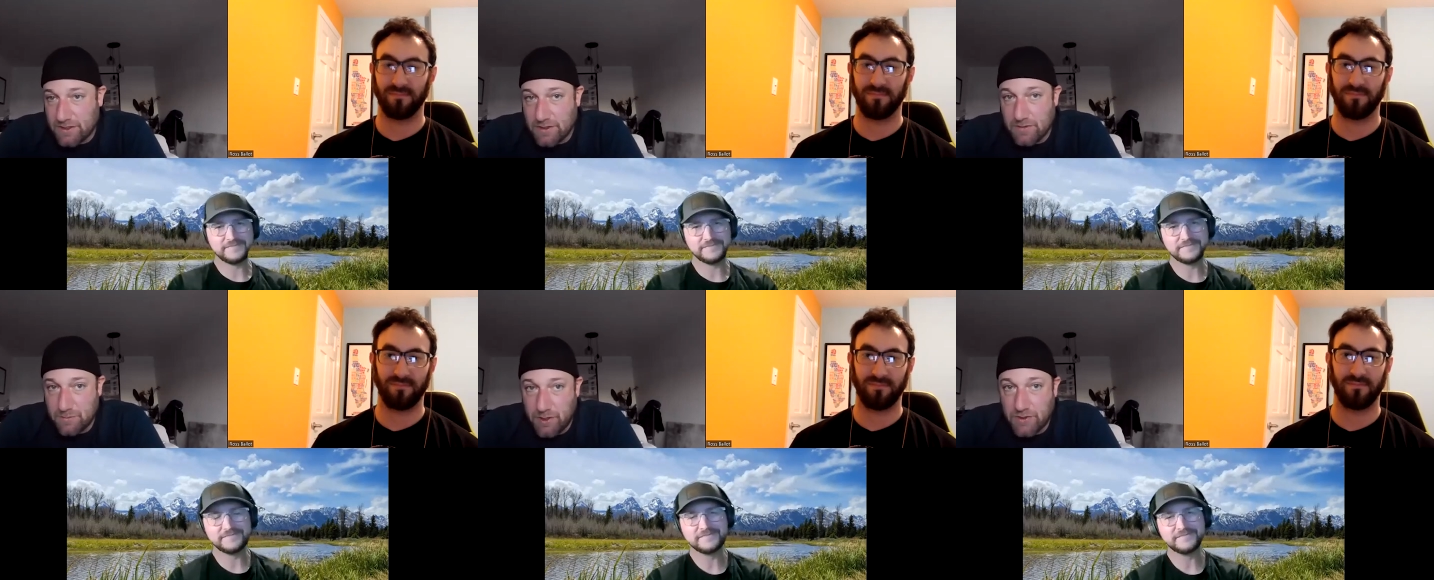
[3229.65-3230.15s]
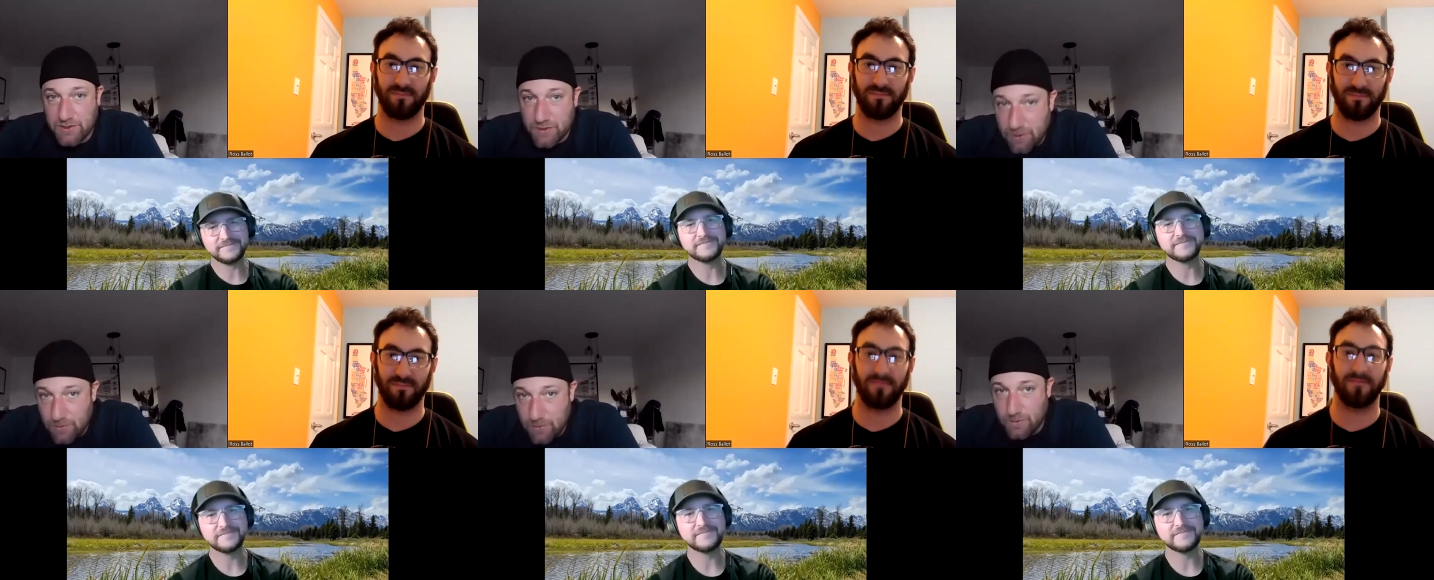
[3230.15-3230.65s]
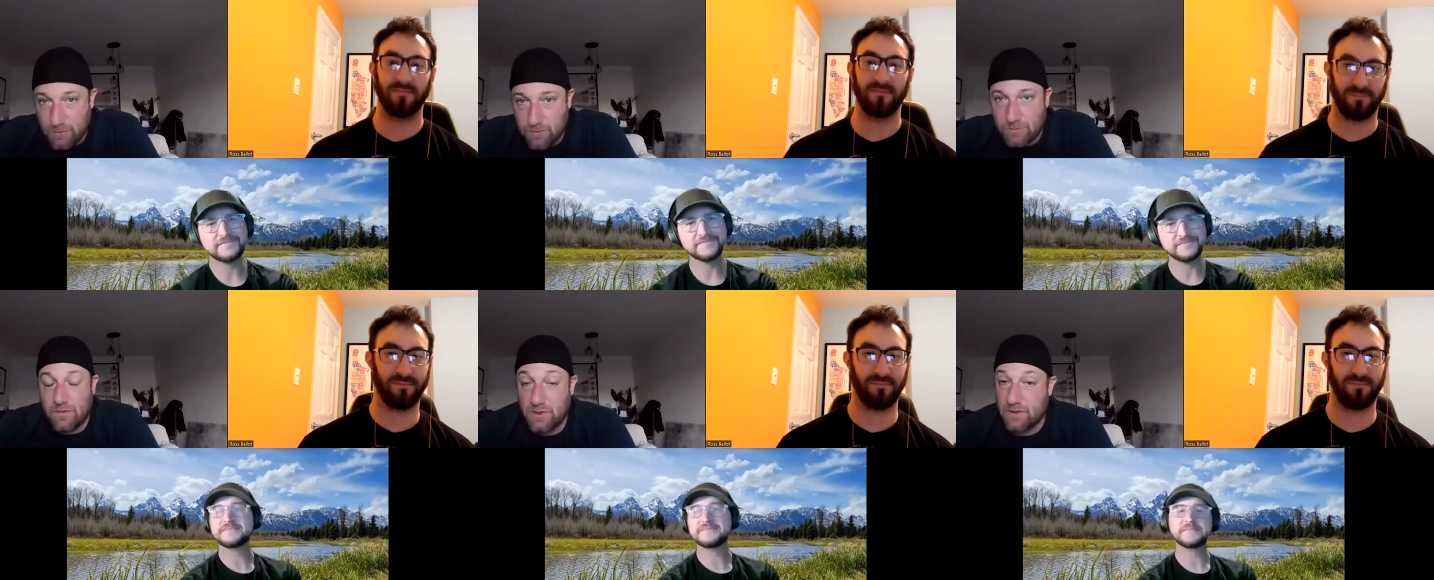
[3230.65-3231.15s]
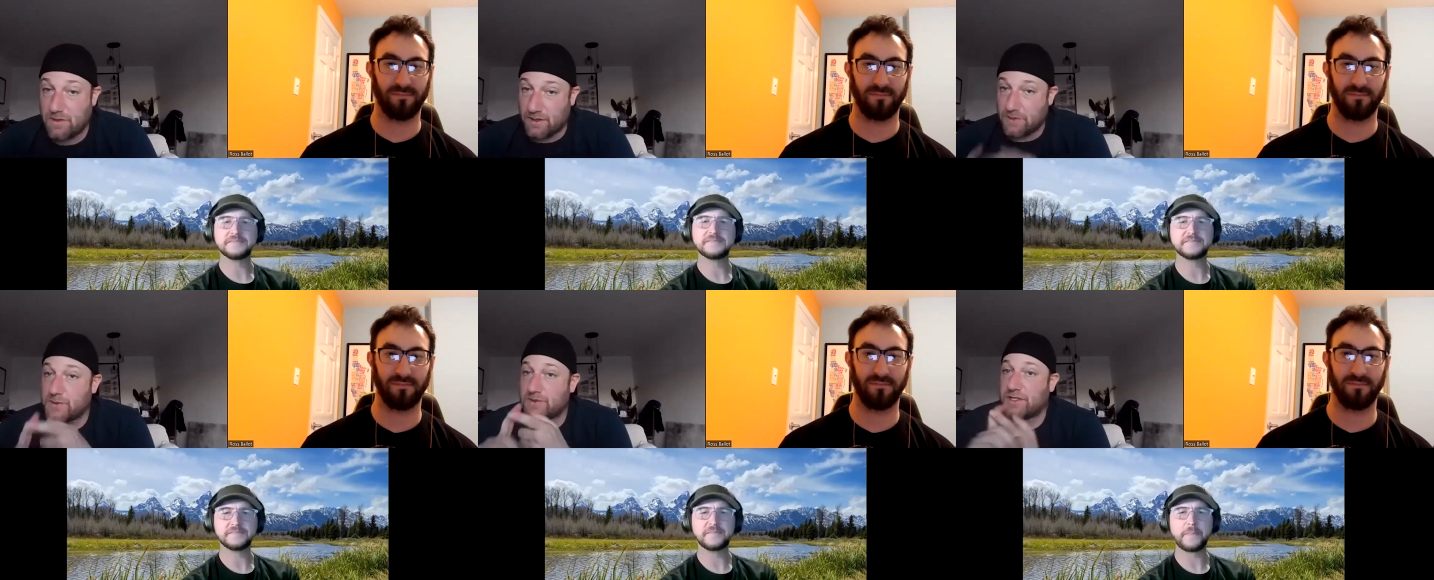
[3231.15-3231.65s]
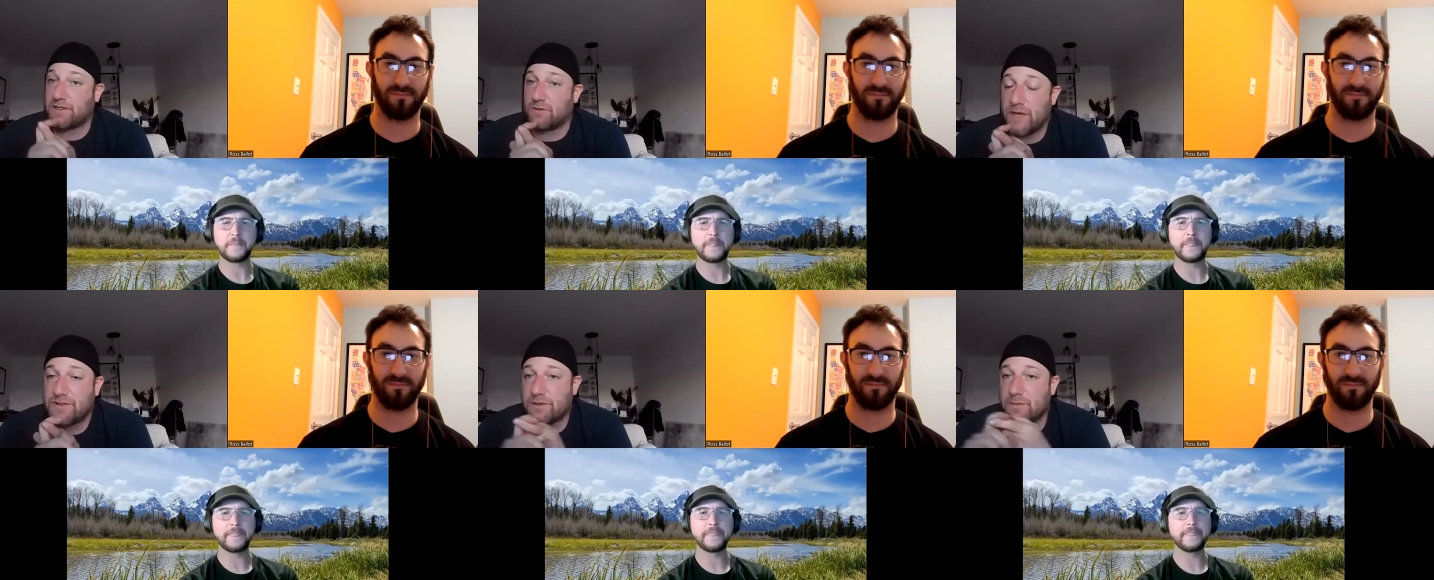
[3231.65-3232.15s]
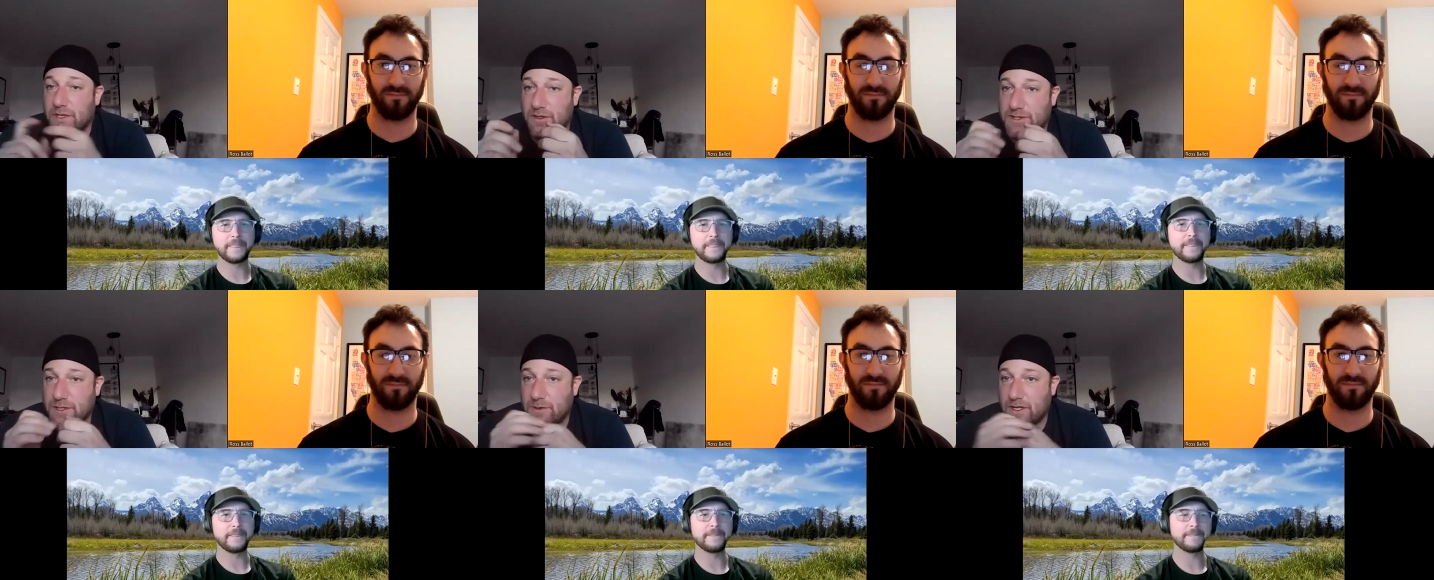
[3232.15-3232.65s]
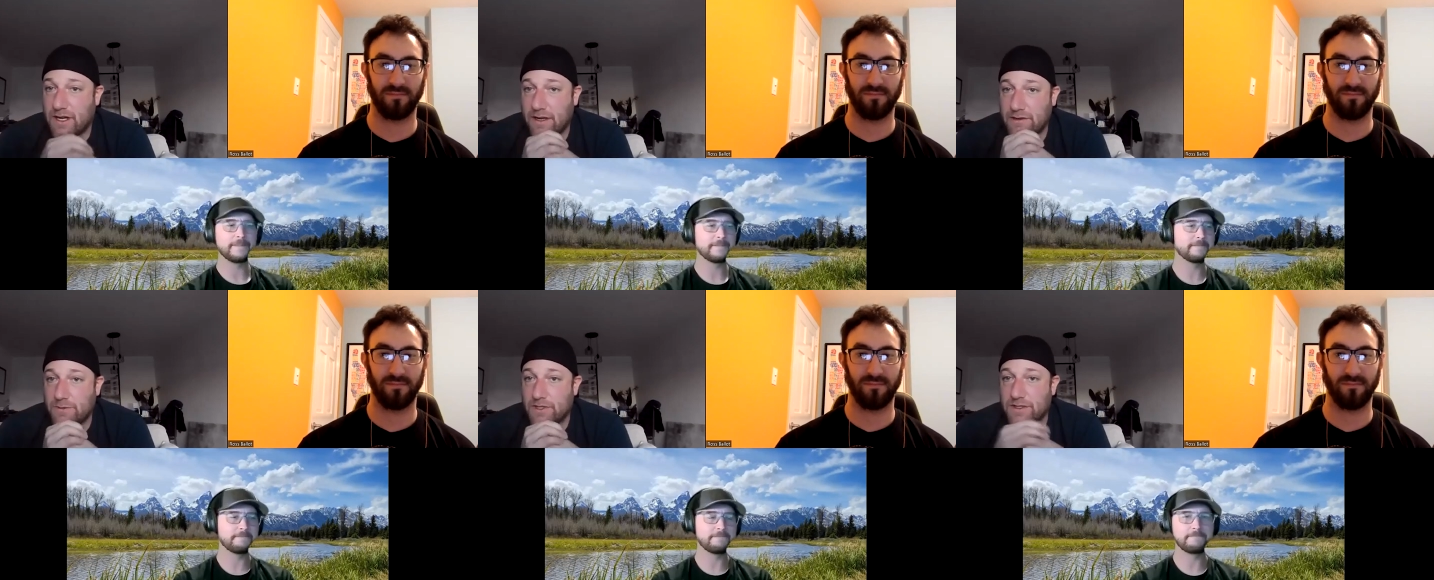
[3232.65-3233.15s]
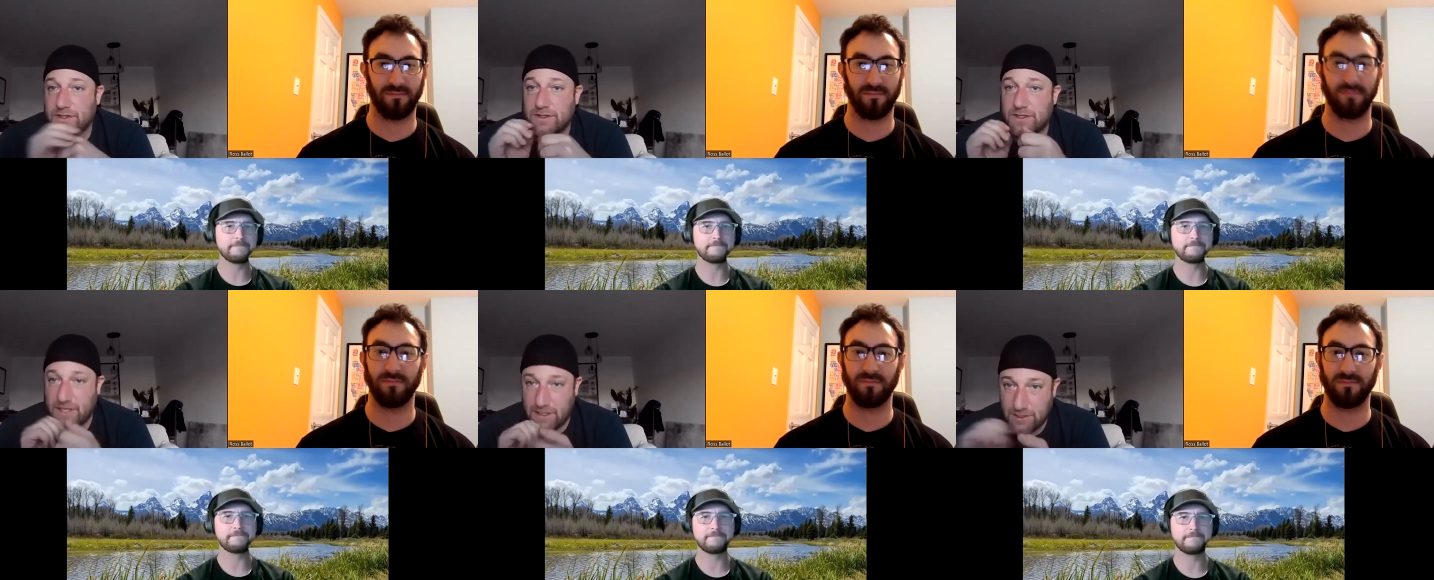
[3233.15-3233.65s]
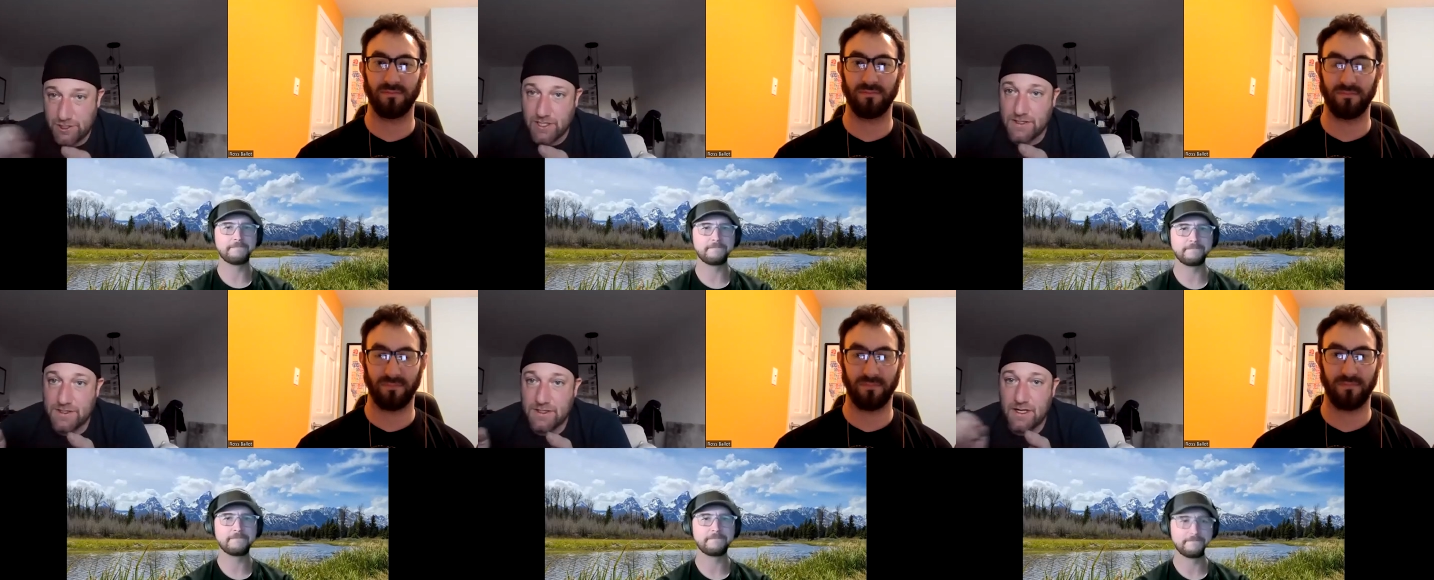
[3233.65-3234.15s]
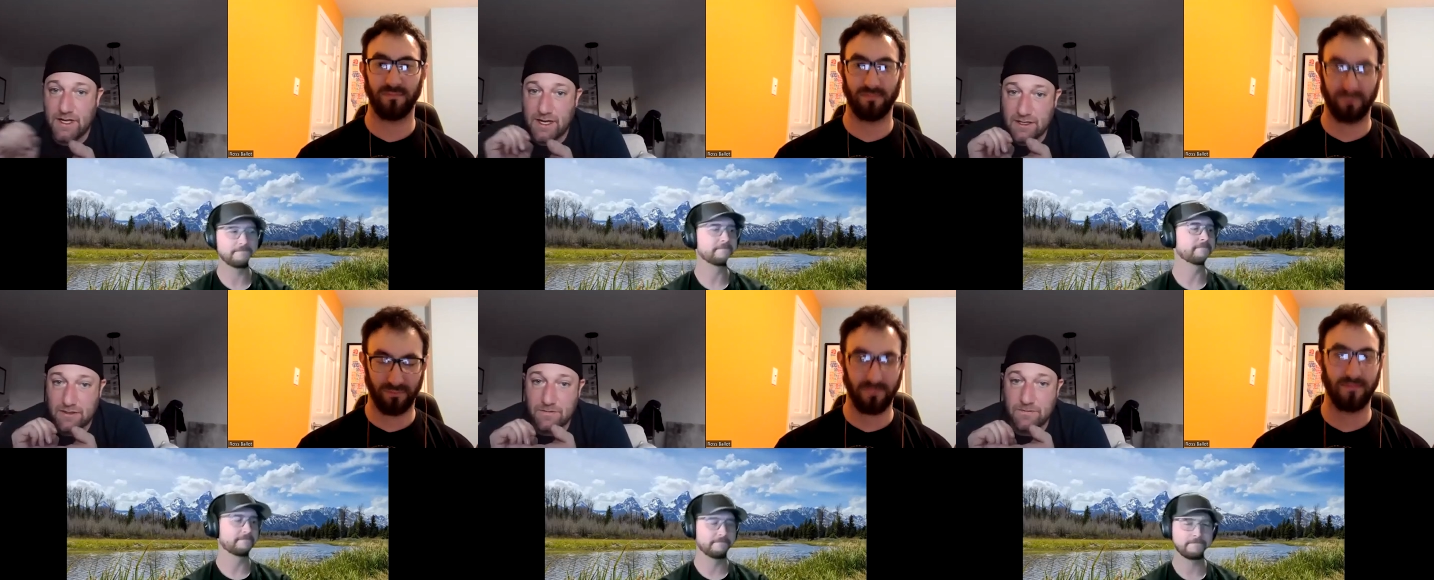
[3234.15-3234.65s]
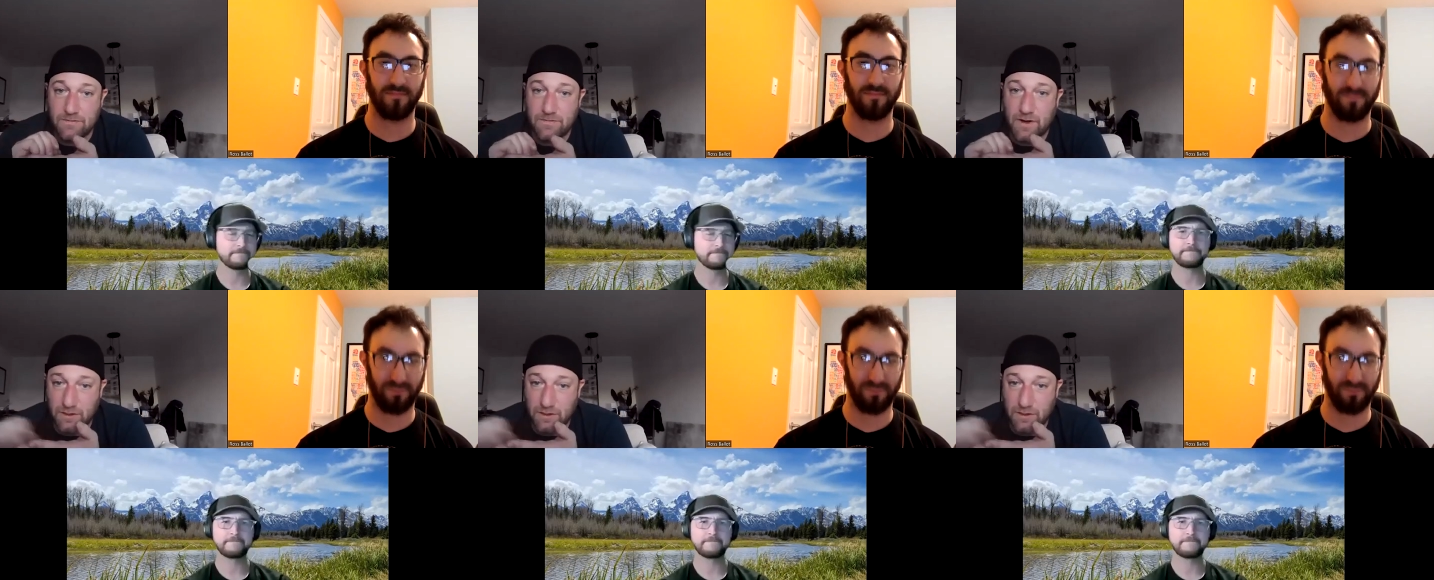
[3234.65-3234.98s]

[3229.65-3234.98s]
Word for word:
Speaker 1: as a person who not also just a racer, but also a guy who does the tech sheets and mm-hmm.